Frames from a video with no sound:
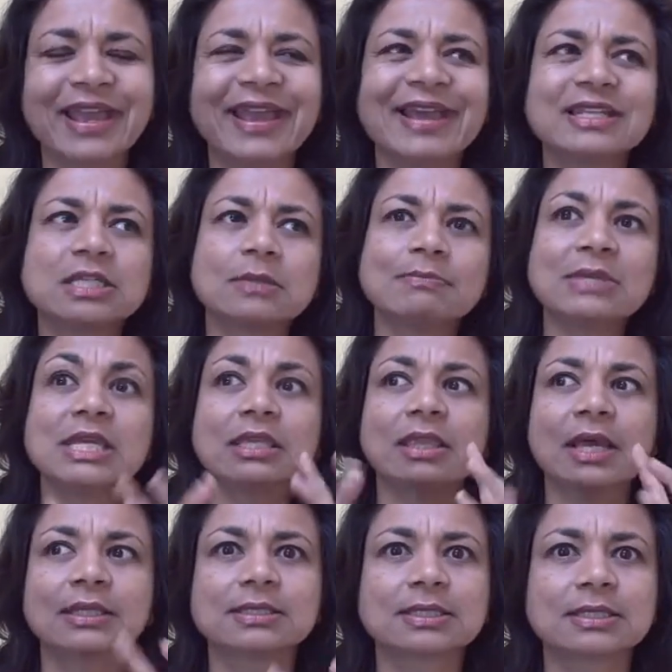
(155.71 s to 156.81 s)
And to me,
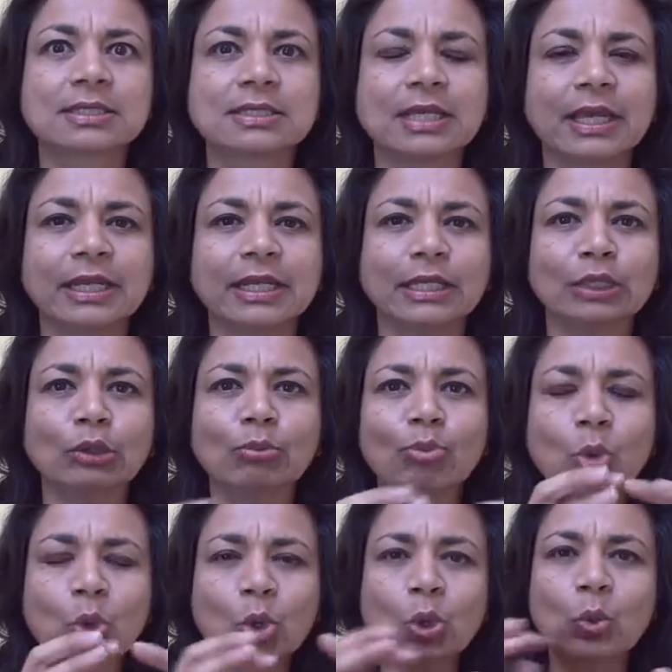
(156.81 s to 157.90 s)
that's exciting. The
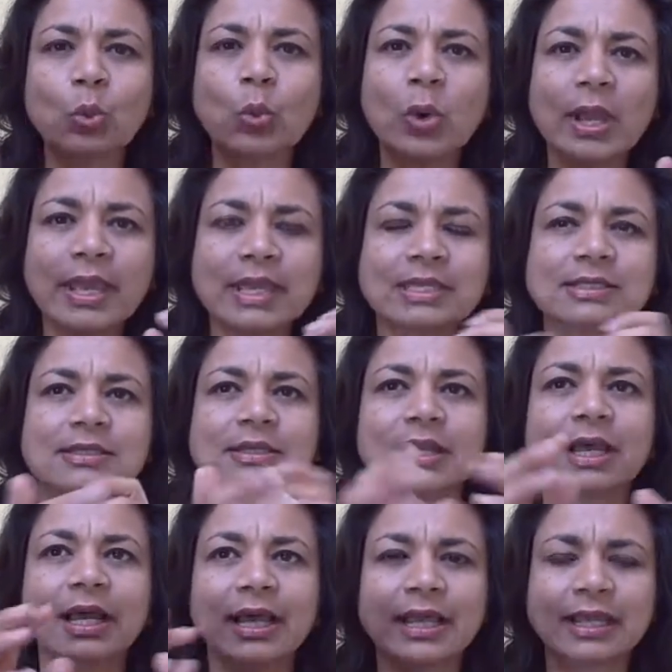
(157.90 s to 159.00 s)
more ways that
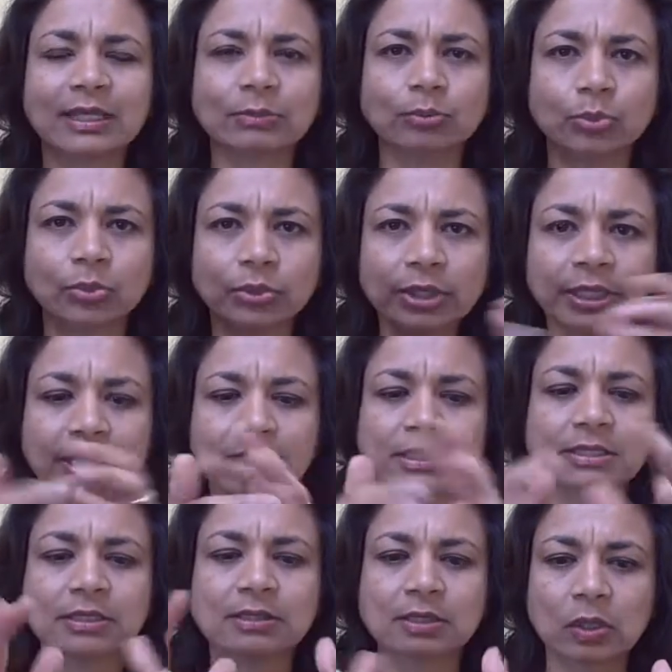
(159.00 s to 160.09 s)
I can bring
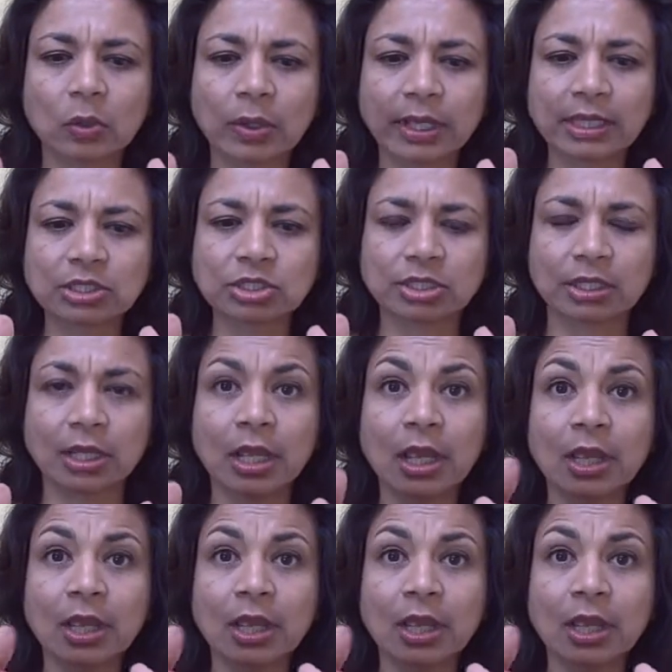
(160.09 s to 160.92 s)
into this equation,